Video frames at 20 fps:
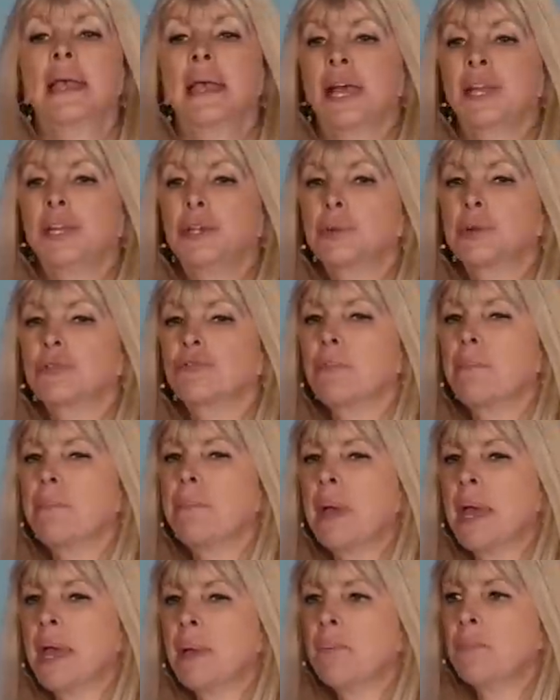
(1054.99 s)
and you would
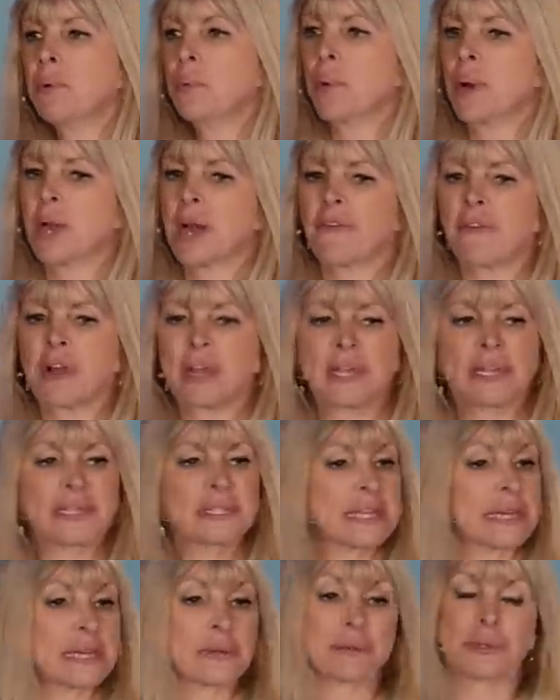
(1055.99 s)
remember where it is
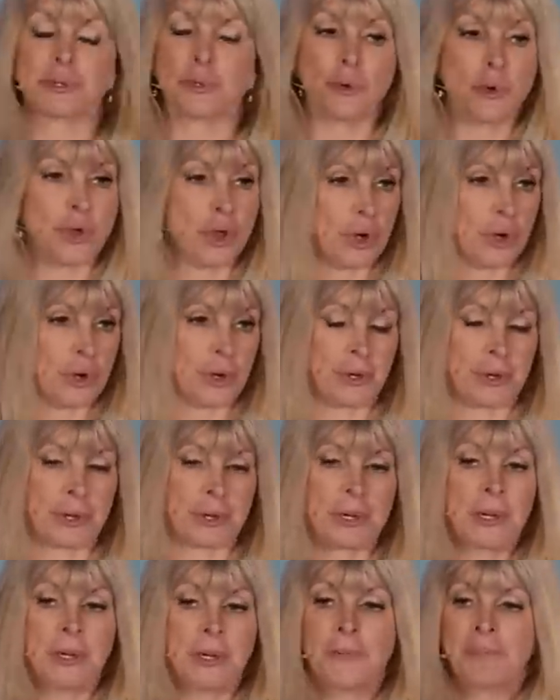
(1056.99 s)
till it was all
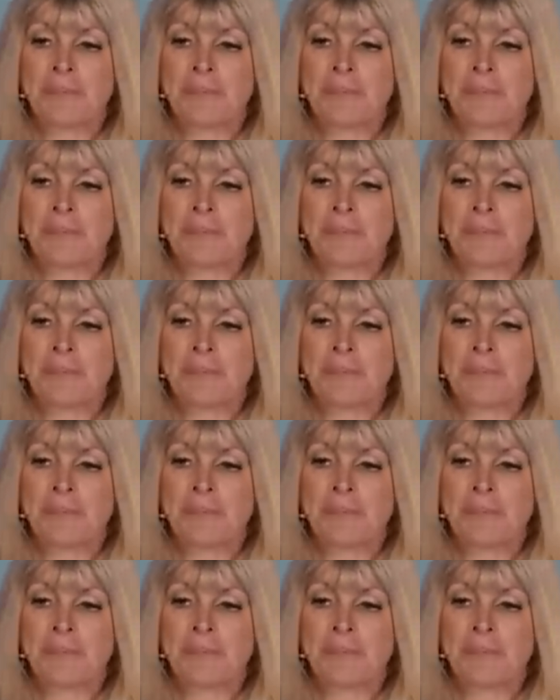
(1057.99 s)
gone.